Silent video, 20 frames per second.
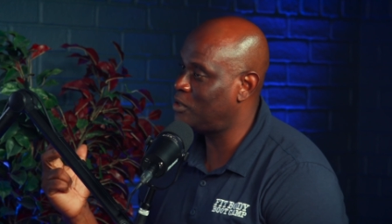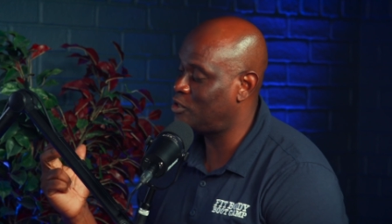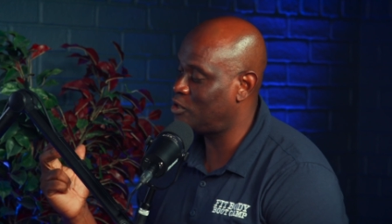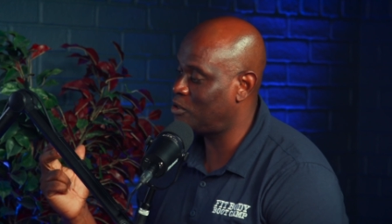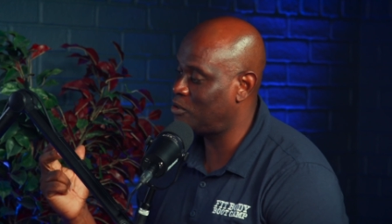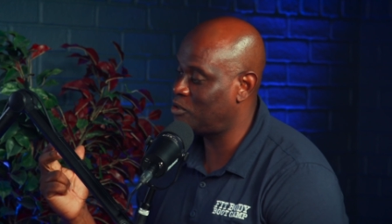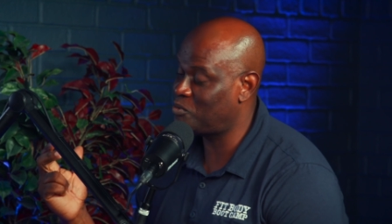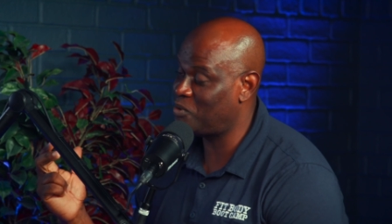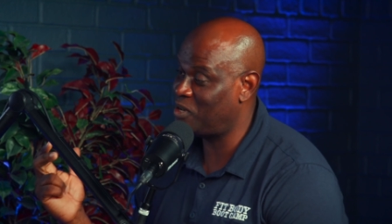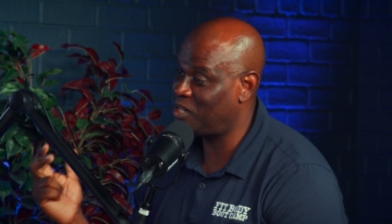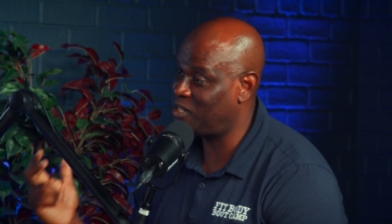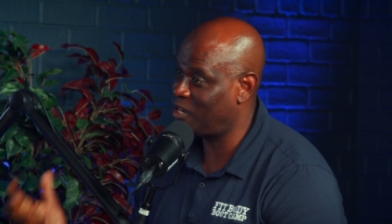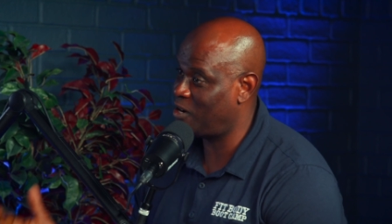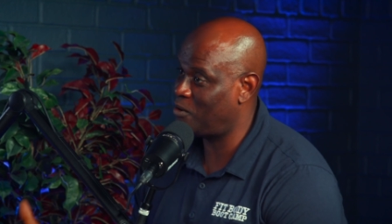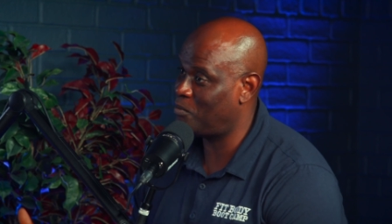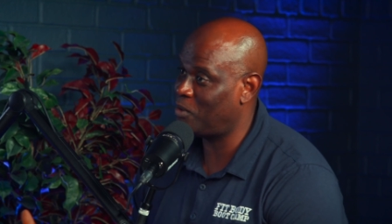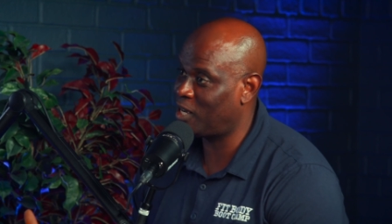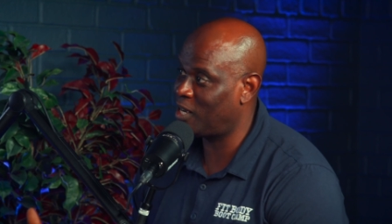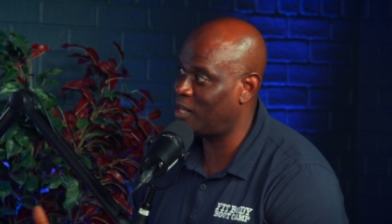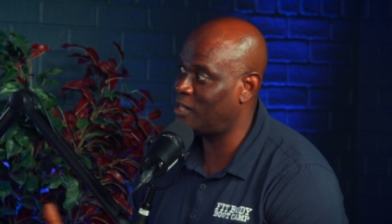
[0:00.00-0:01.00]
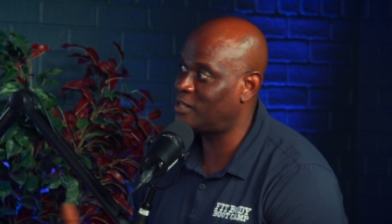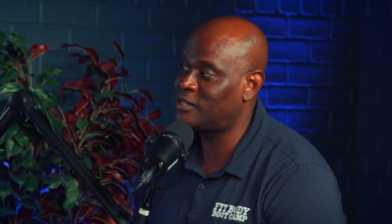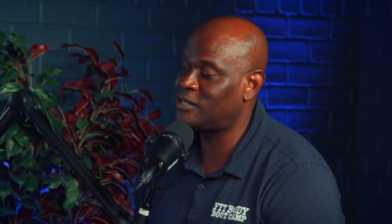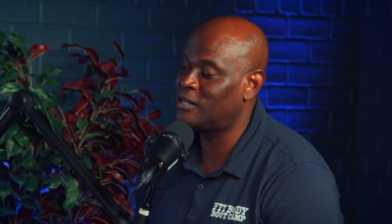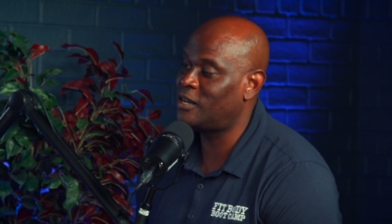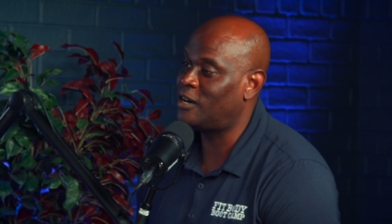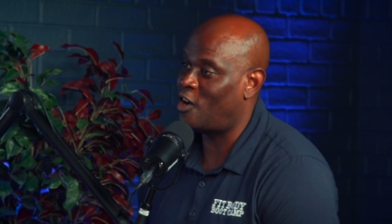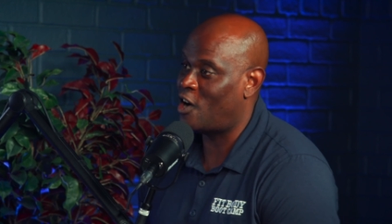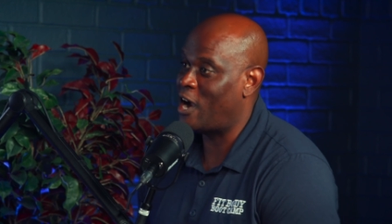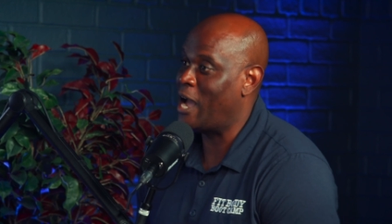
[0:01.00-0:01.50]
in terms of spending time with my kids
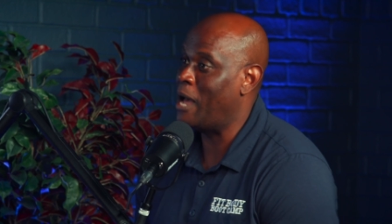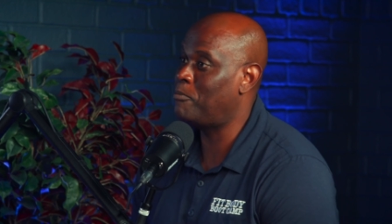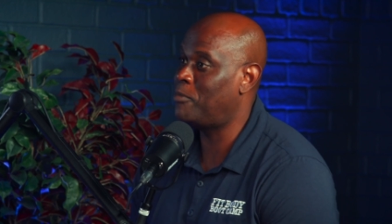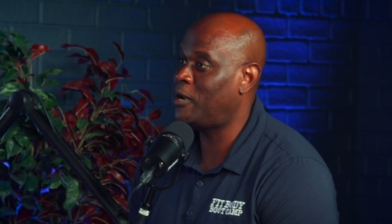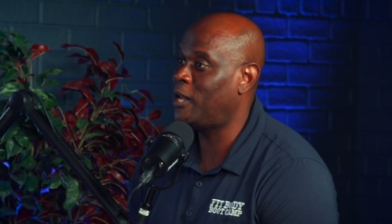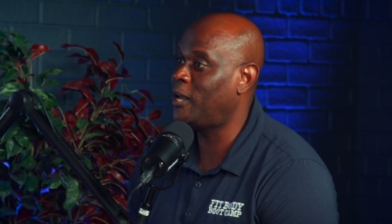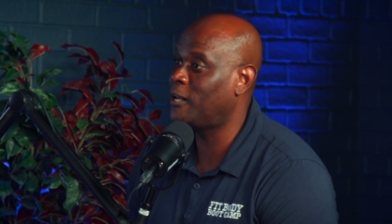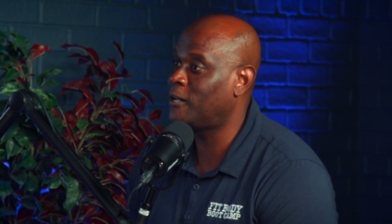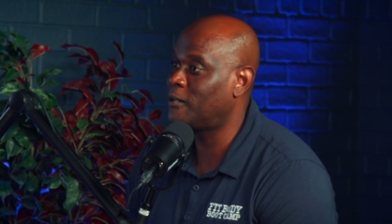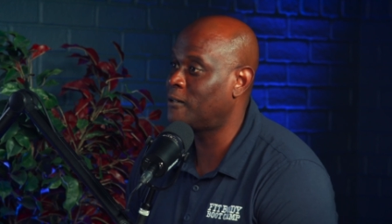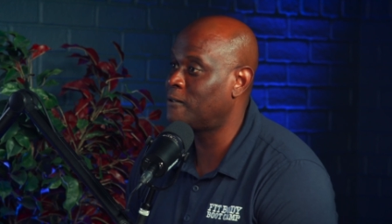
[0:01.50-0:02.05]
are happening.